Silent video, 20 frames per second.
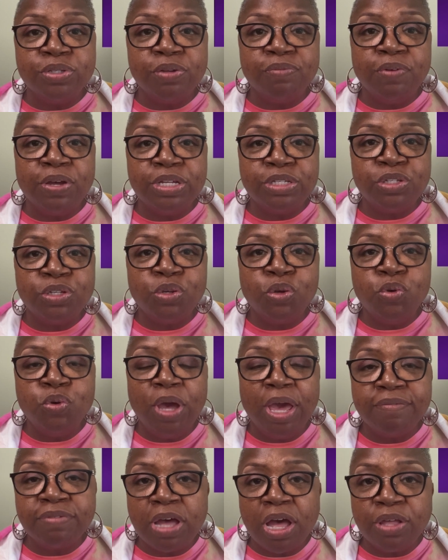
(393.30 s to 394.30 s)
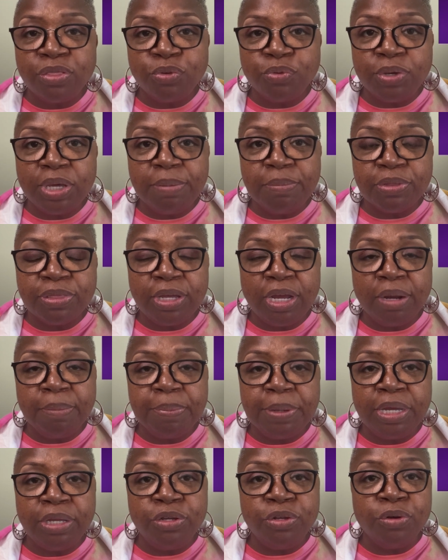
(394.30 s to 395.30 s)
of us who have gone through
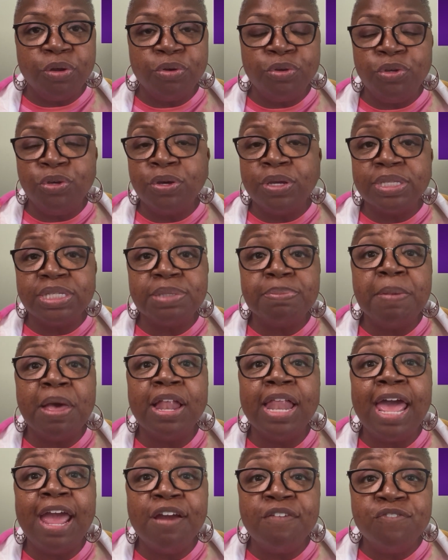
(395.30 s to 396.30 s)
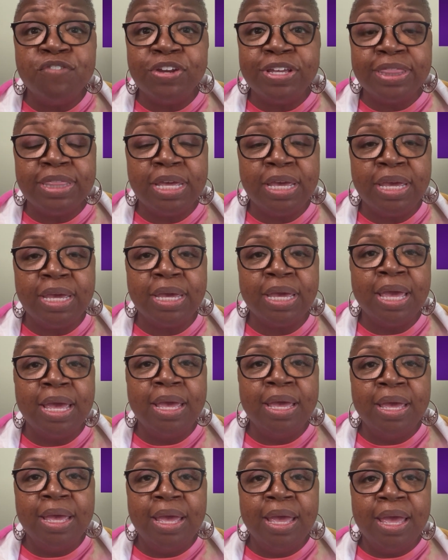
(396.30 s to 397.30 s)
chemotherapy and you can smell everything.
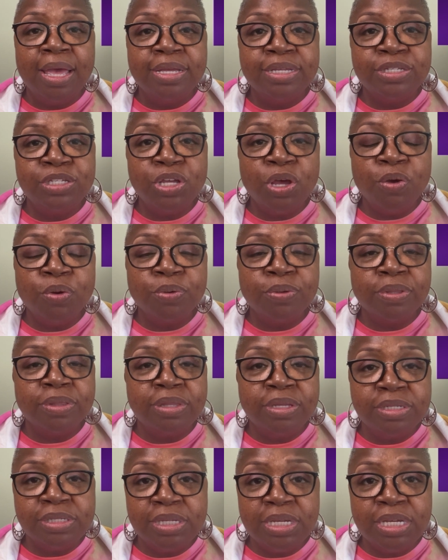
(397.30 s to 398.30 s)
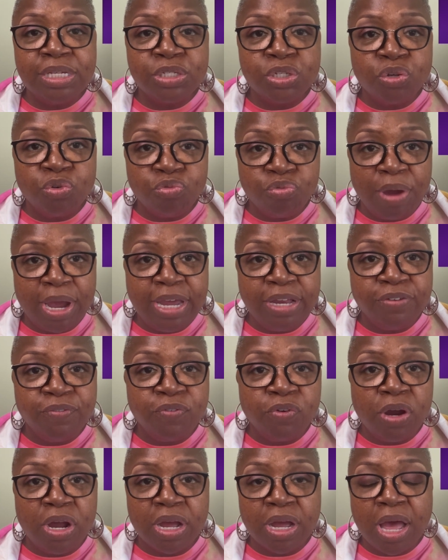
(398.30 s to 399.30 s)
So this is great
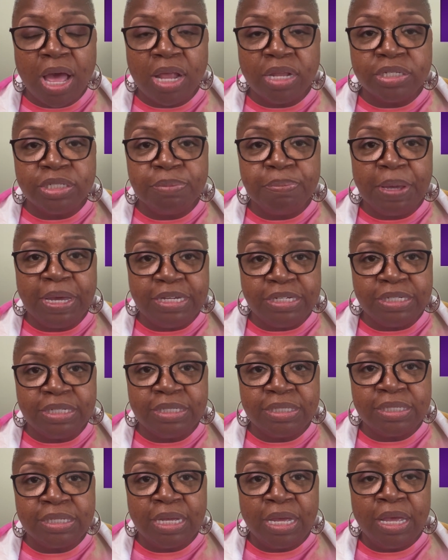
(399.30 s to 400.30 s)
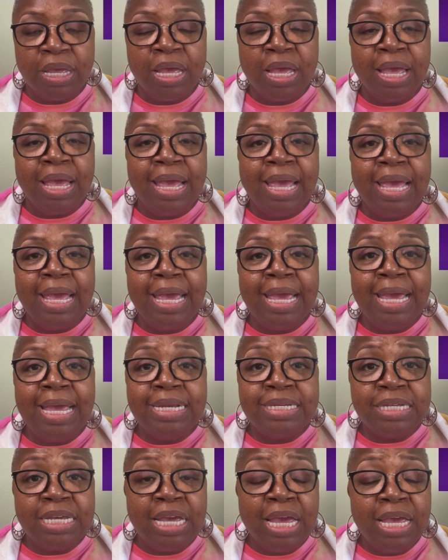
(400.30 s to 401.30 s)
for oncology patients.
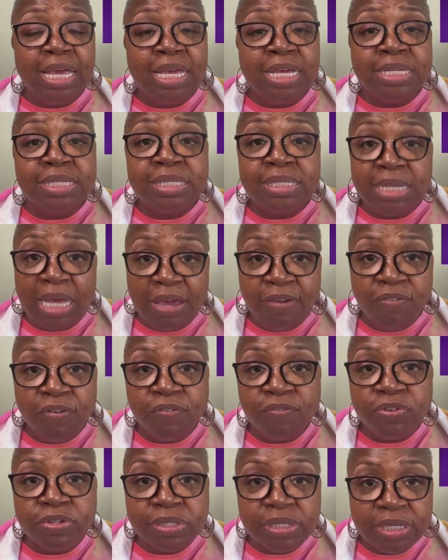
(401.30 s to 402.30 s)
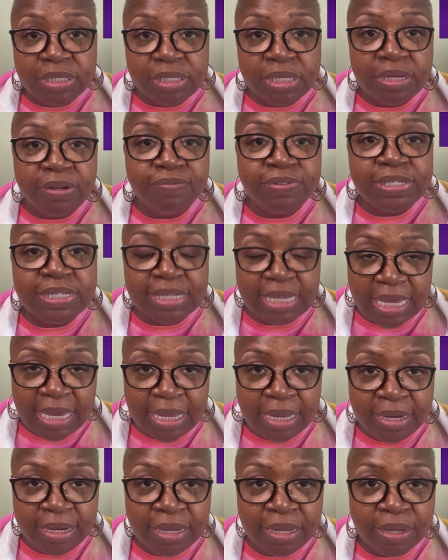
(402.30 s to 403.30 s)
It is safe for sensitive
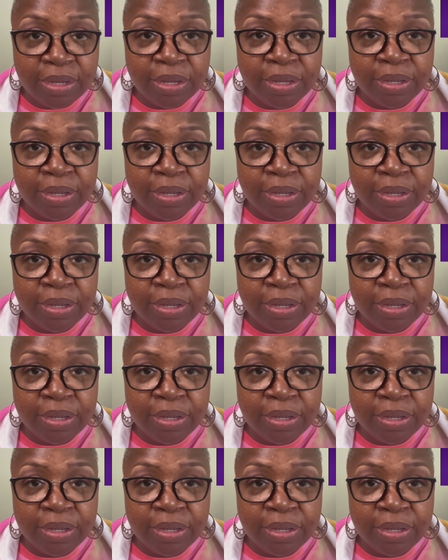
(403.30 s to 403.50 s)
skin,